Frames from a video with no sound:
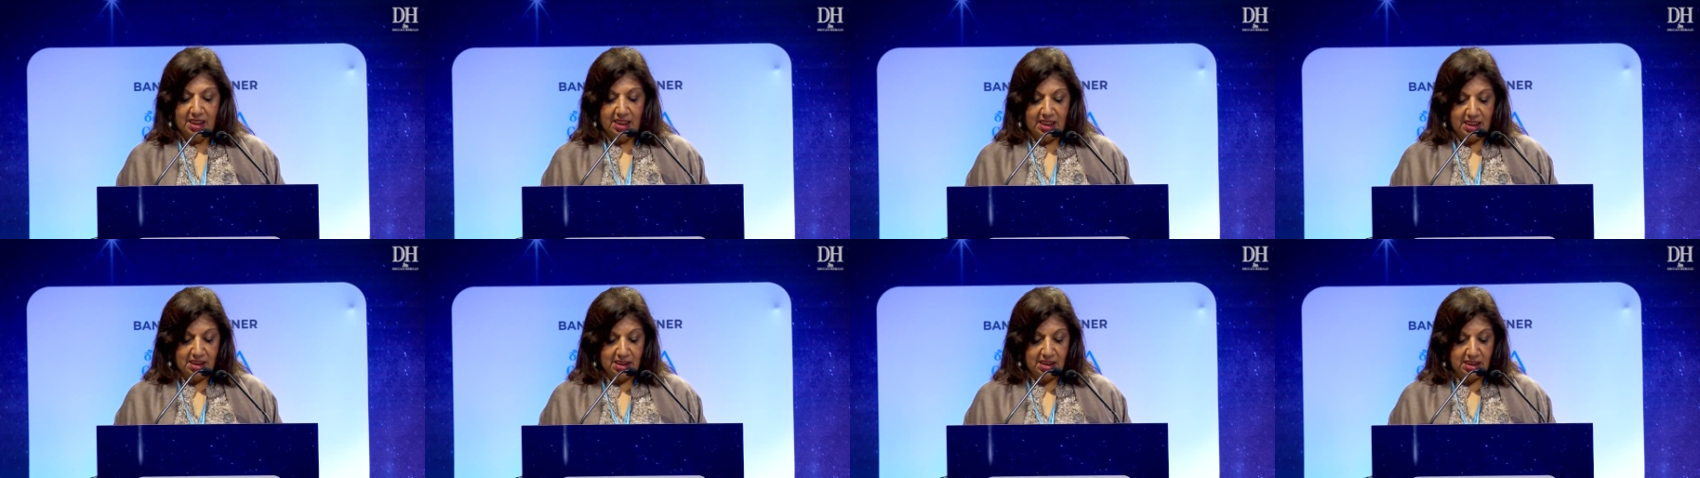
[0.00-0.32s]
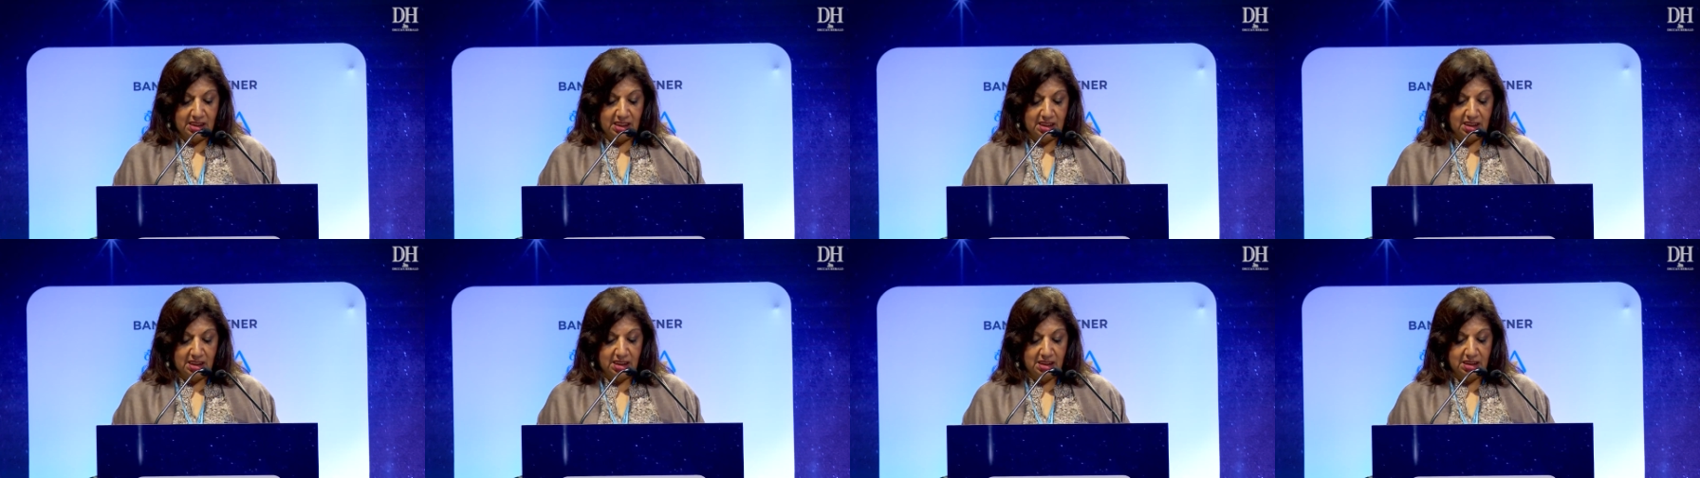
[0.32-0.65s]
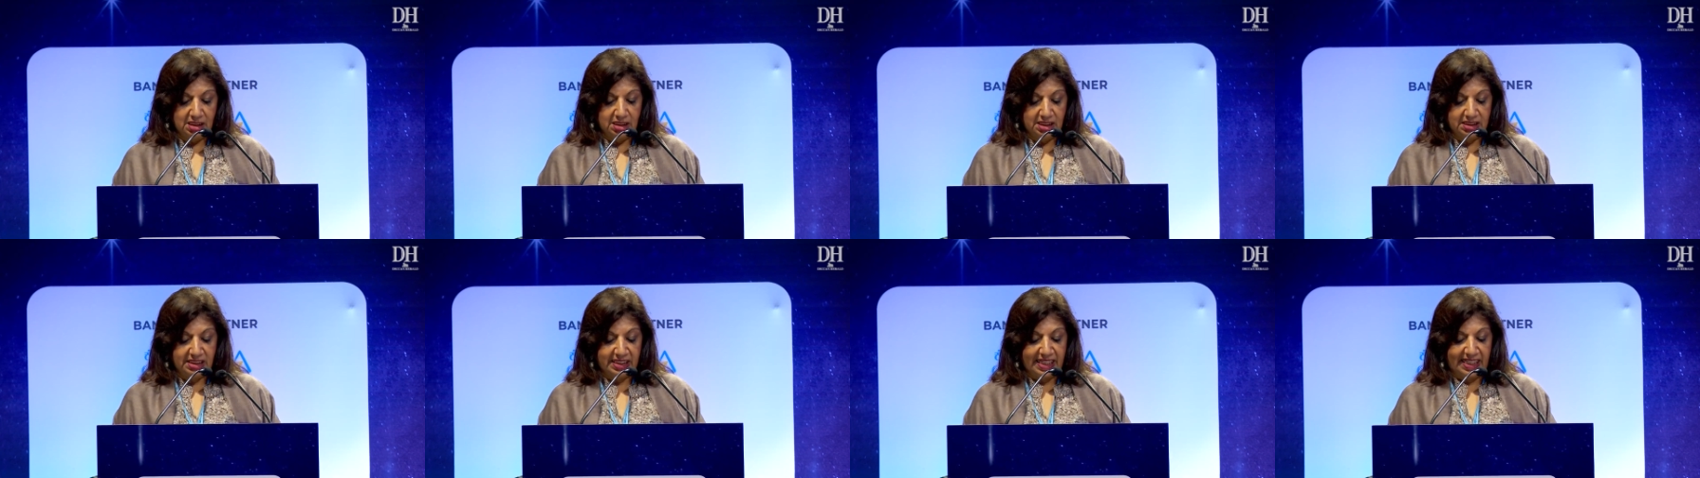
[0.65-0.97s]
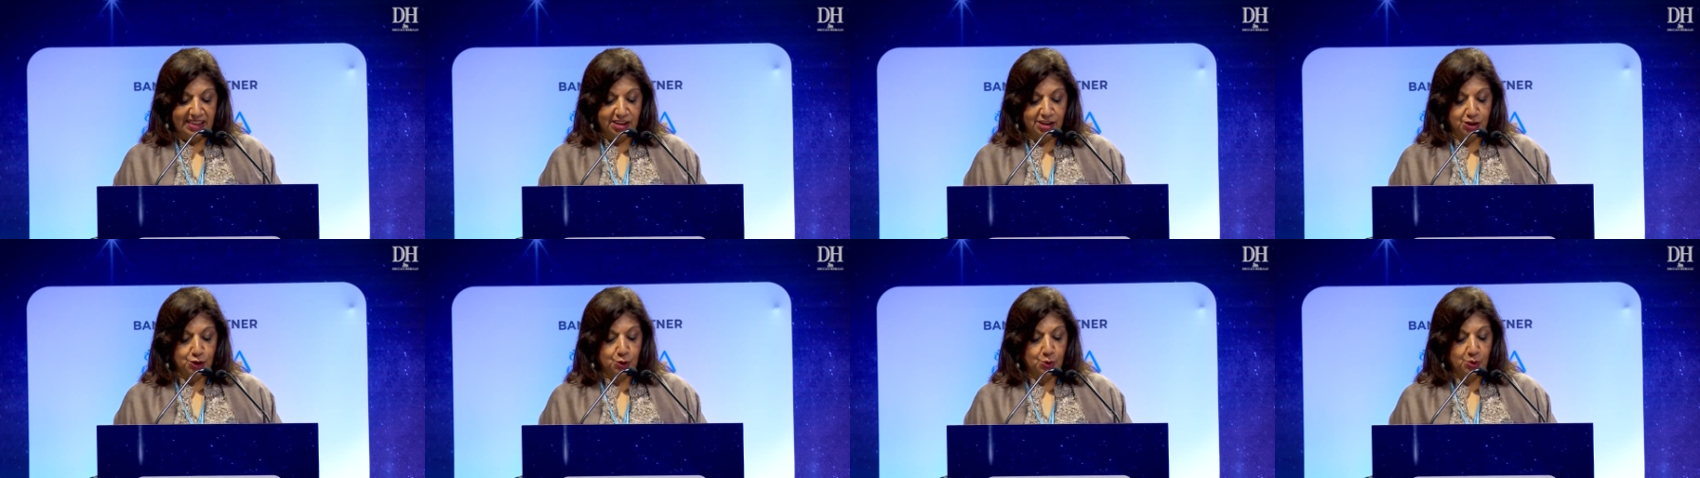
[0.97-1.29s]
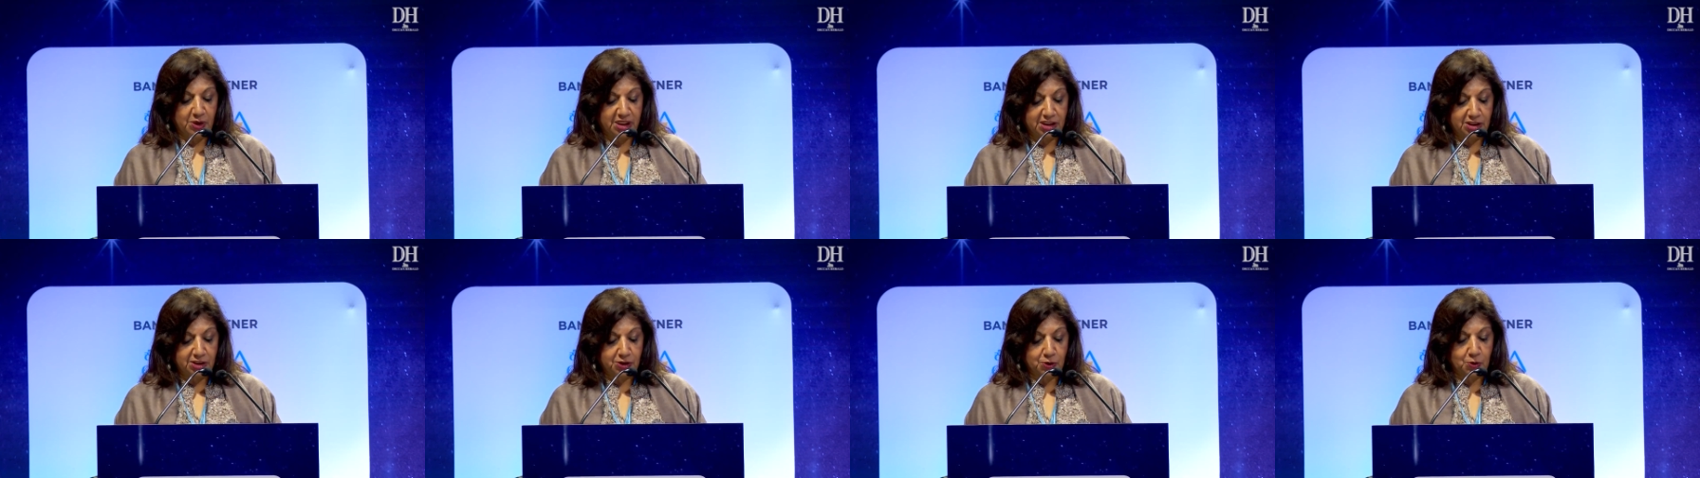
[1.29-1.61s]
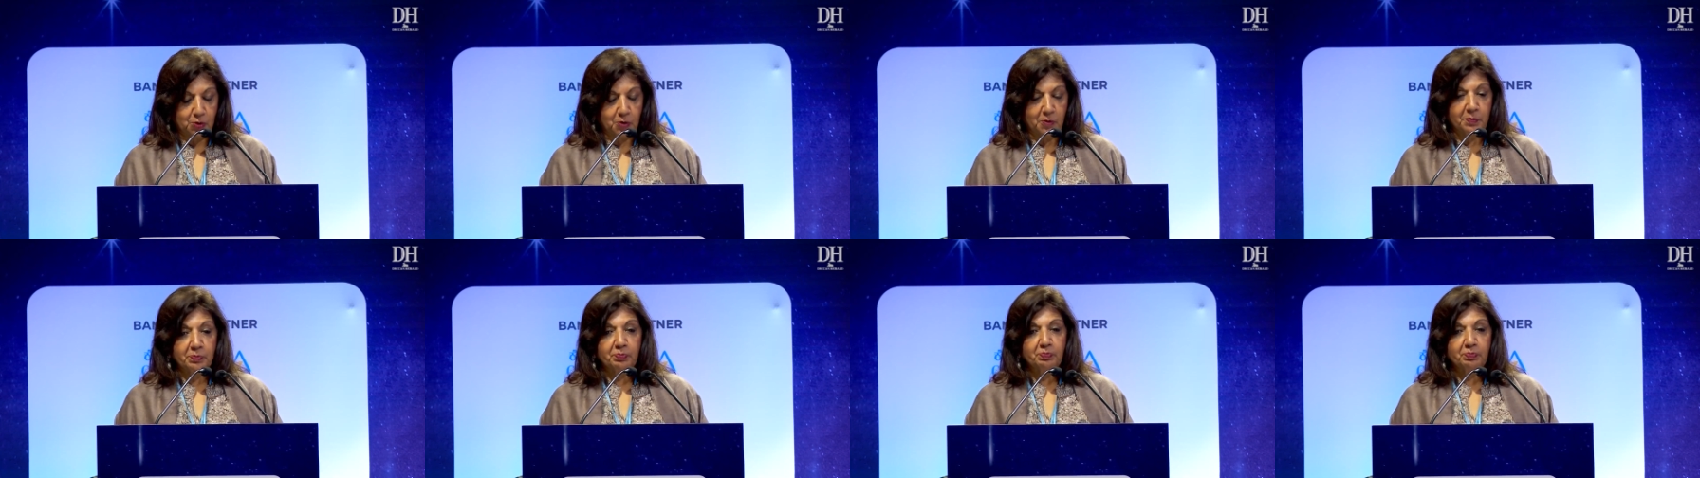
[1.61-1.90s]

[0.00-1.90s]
in thanks to ISRO.